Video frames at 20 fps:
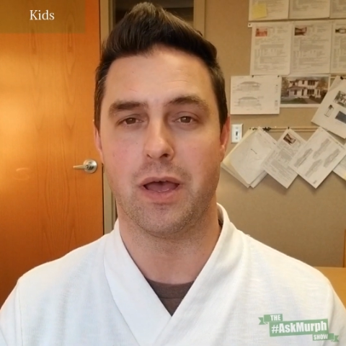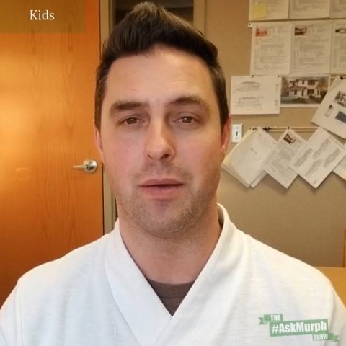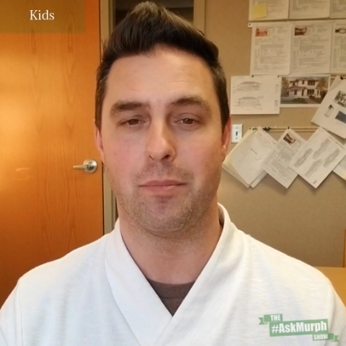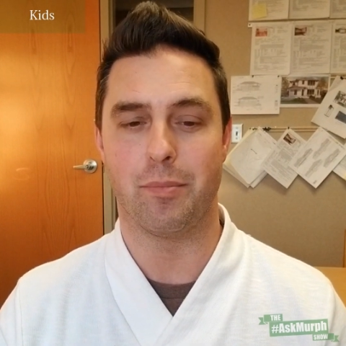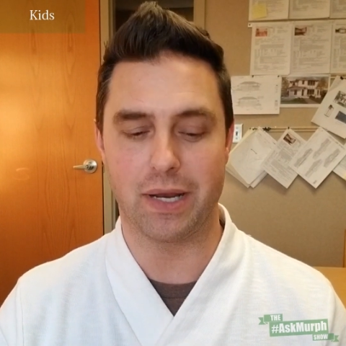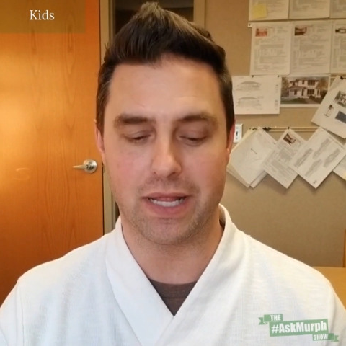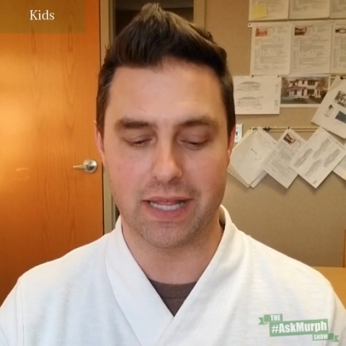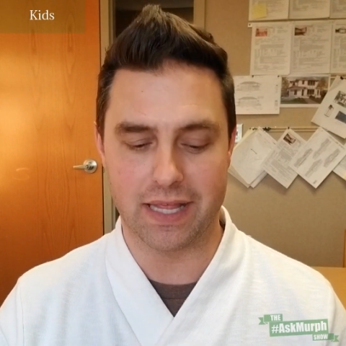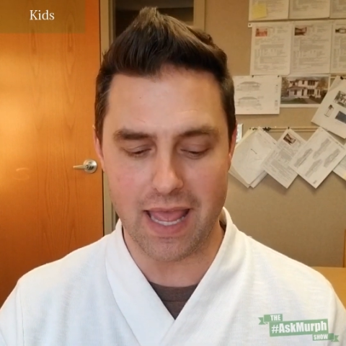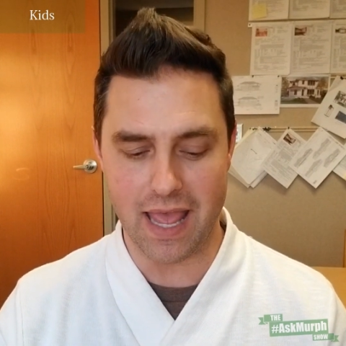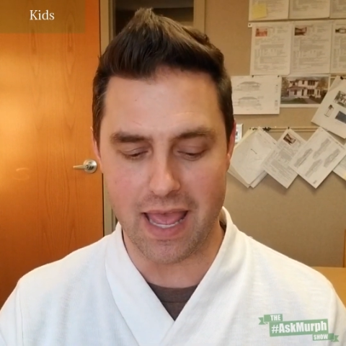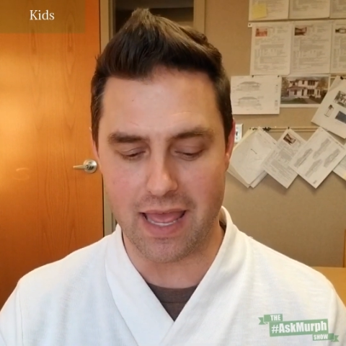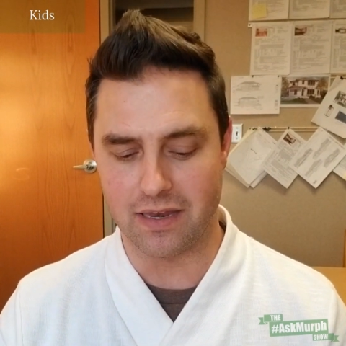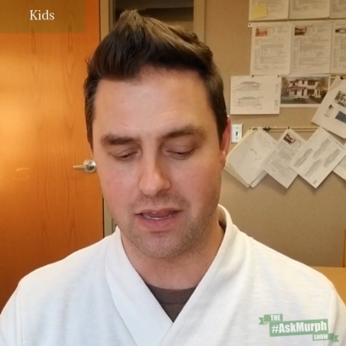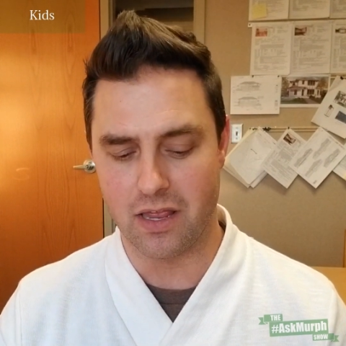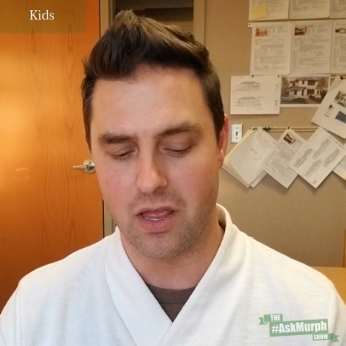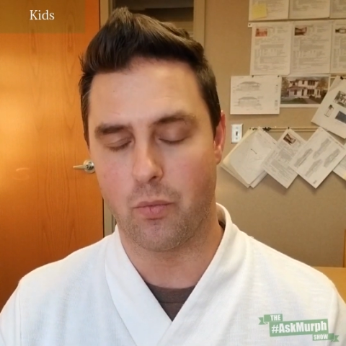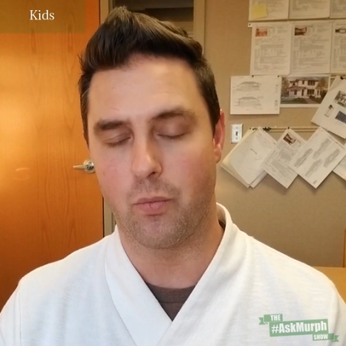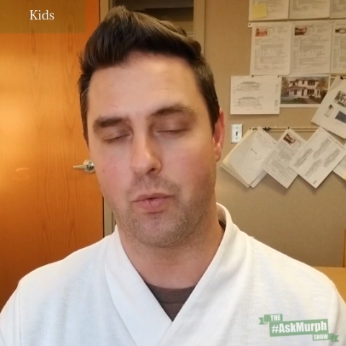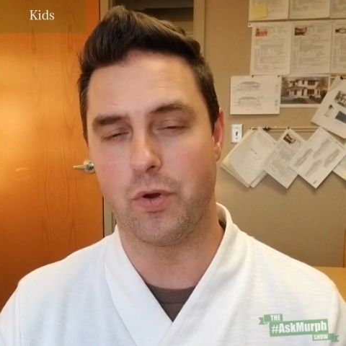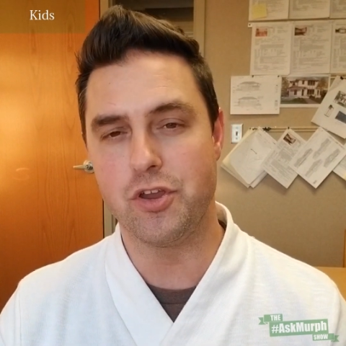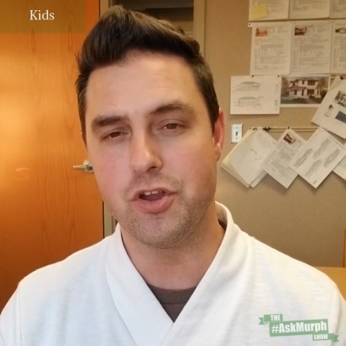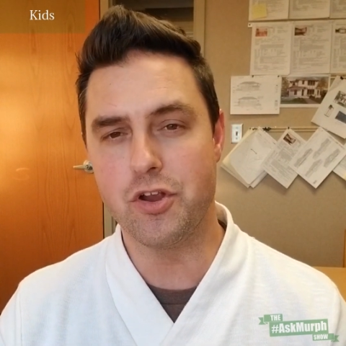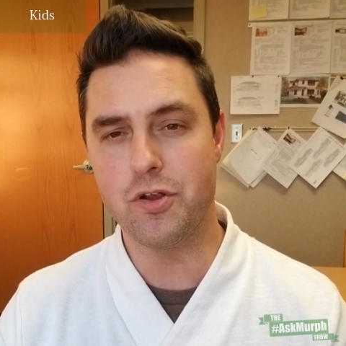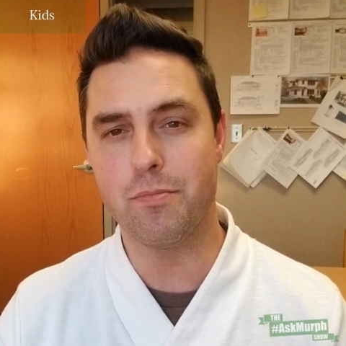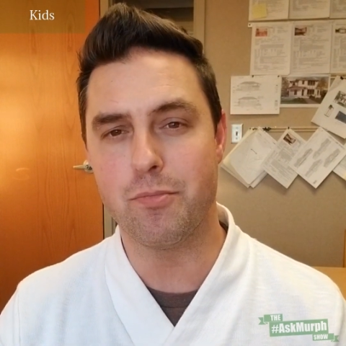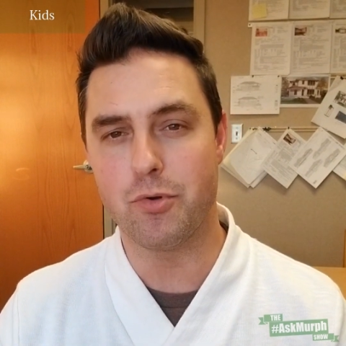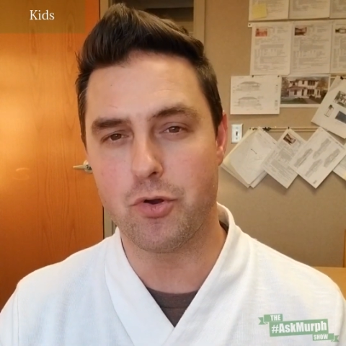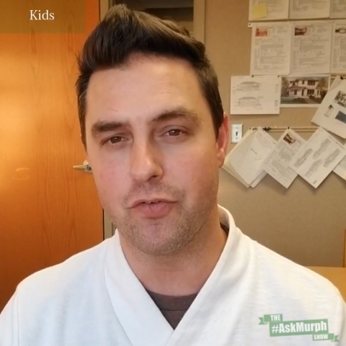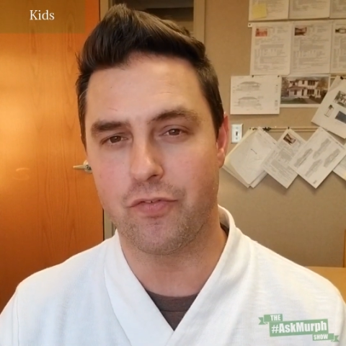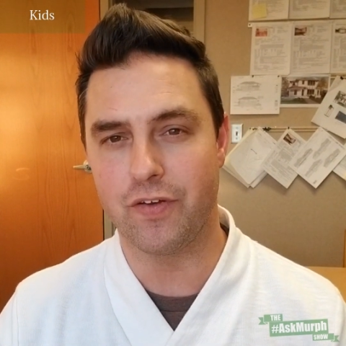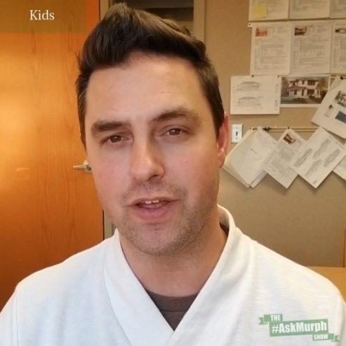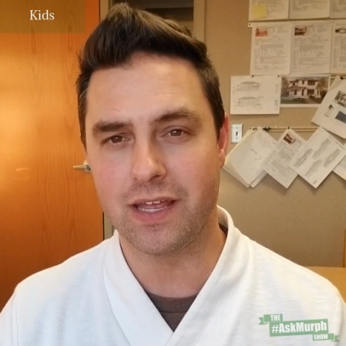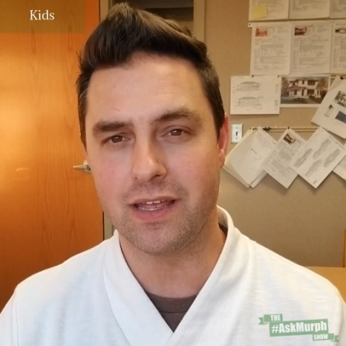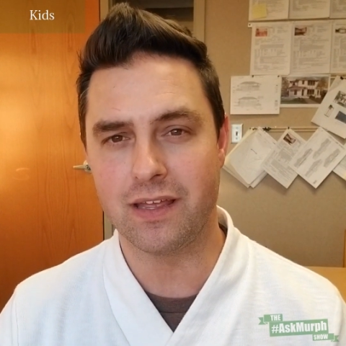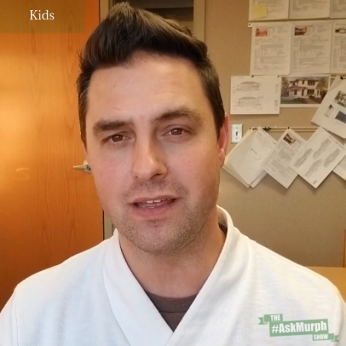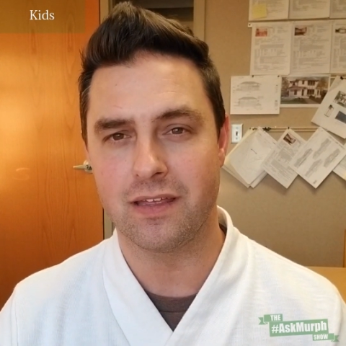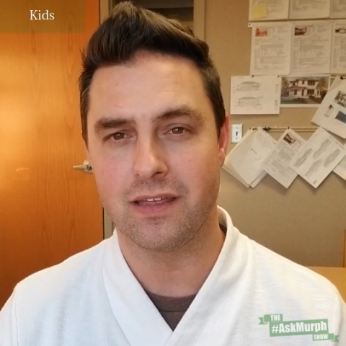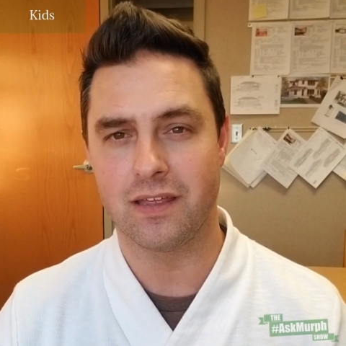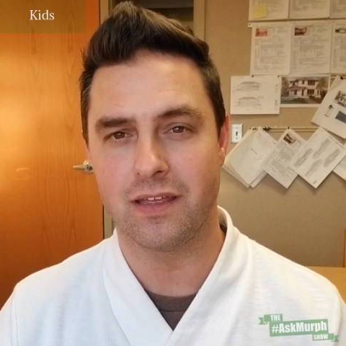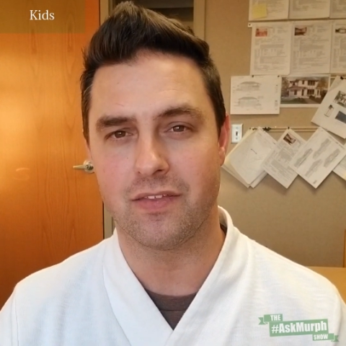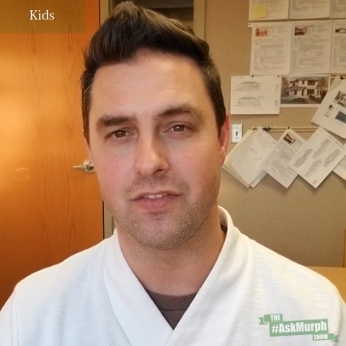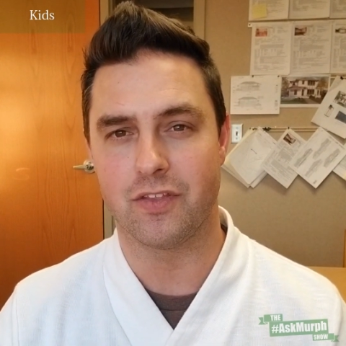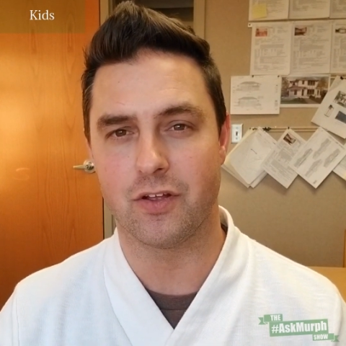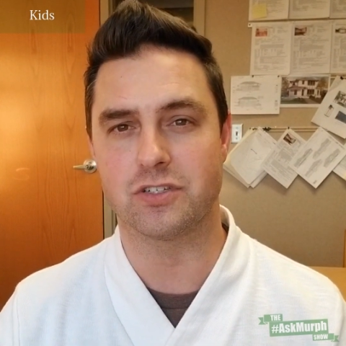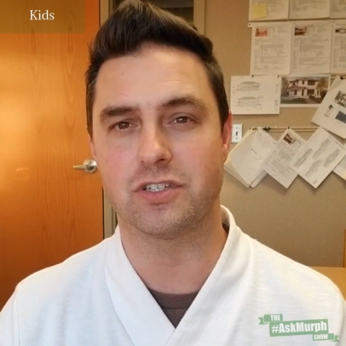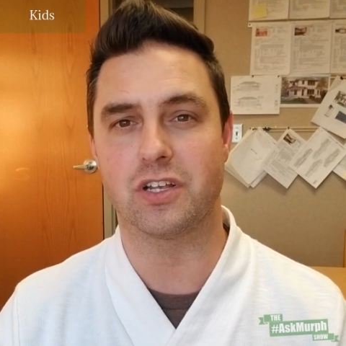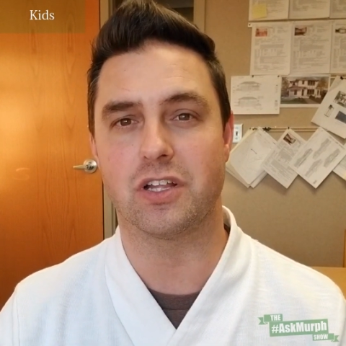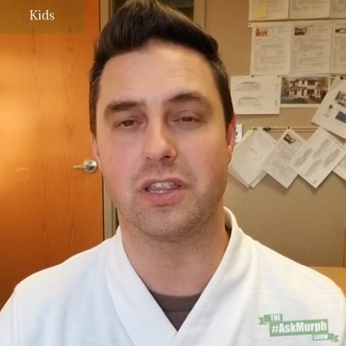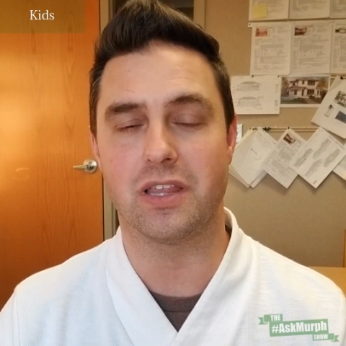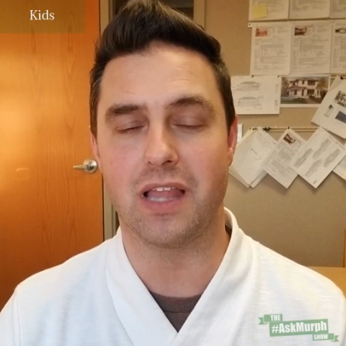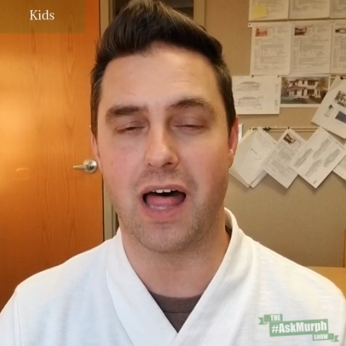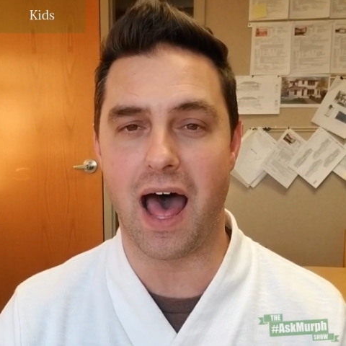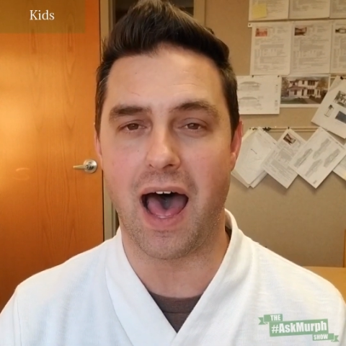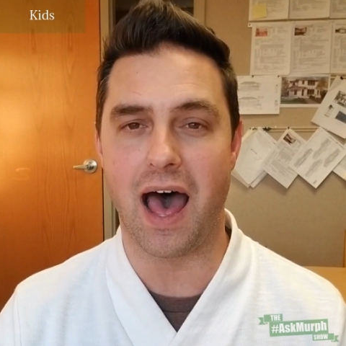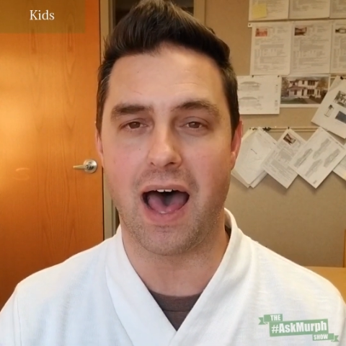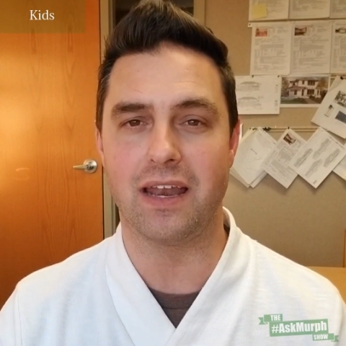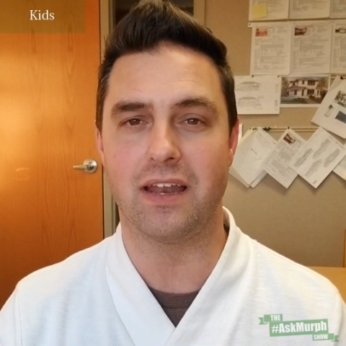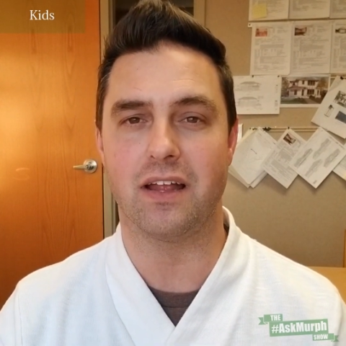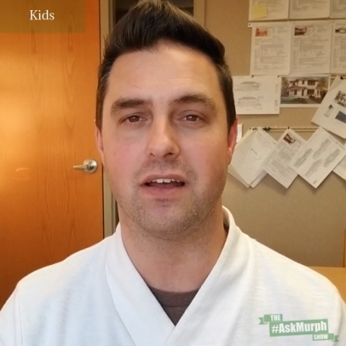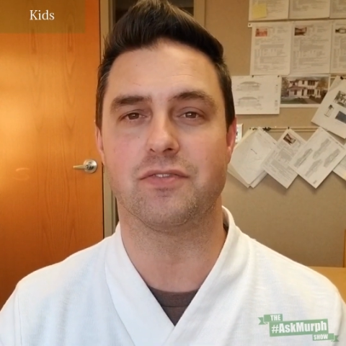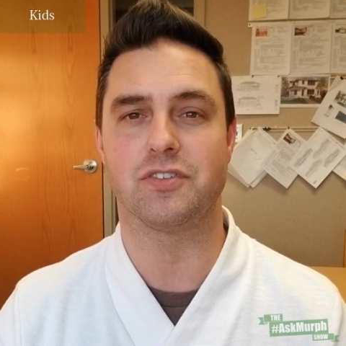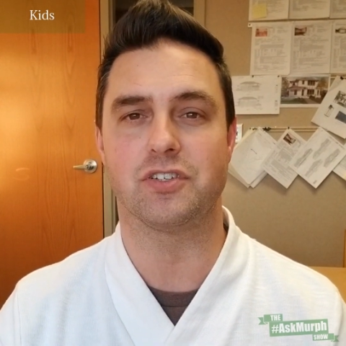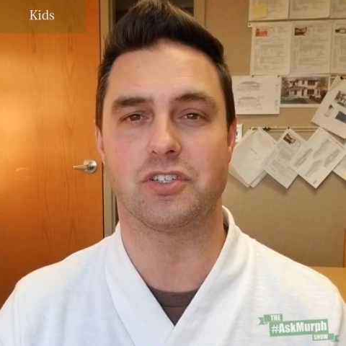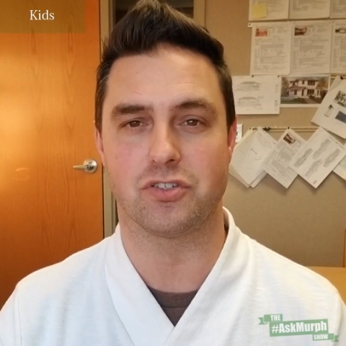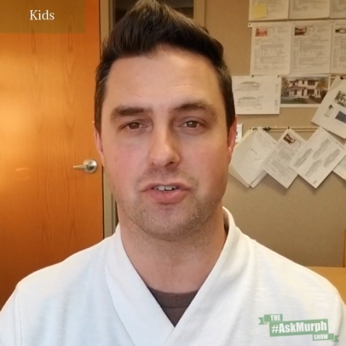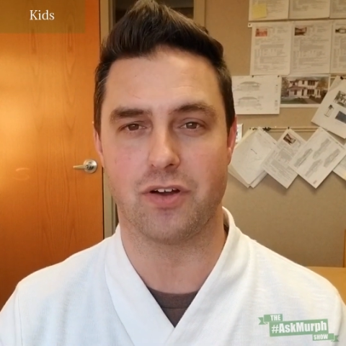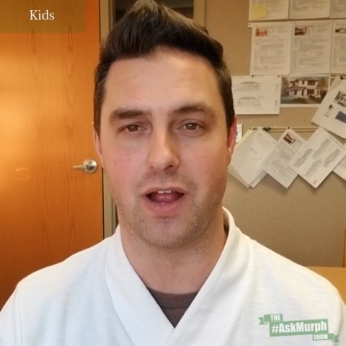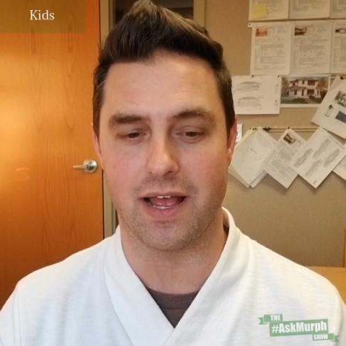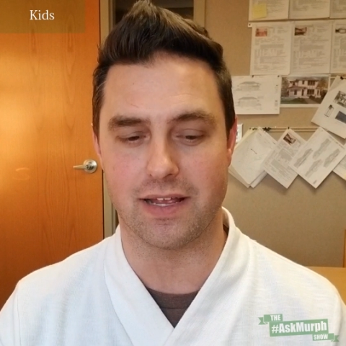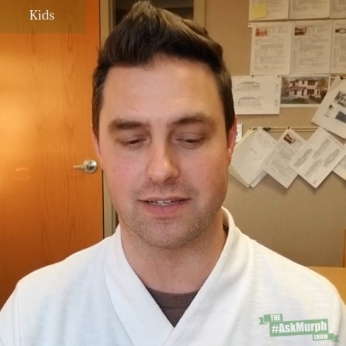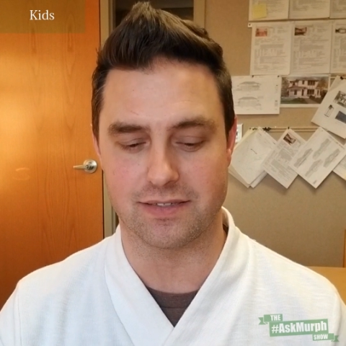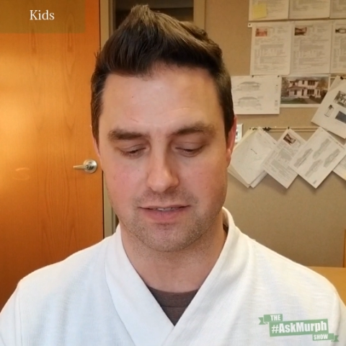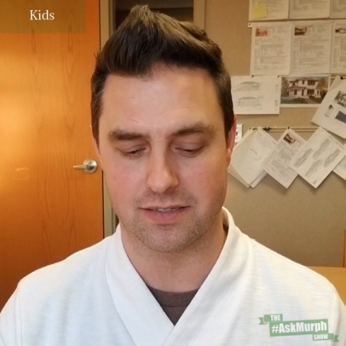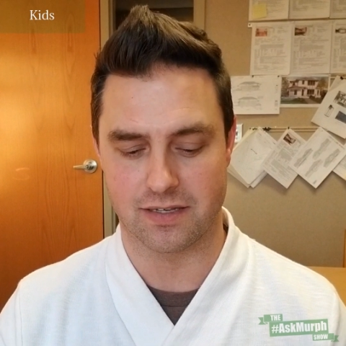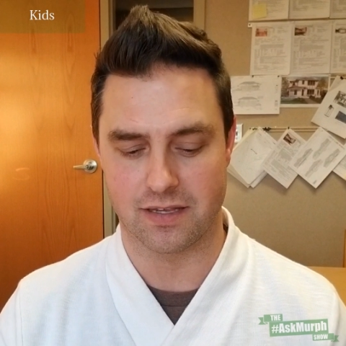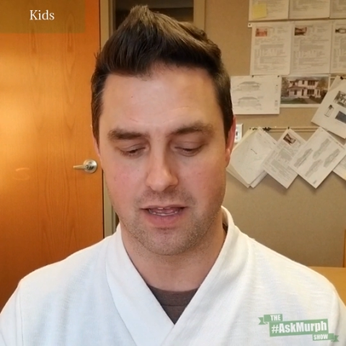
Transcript: But again, when you're moving, there's a lot of stress.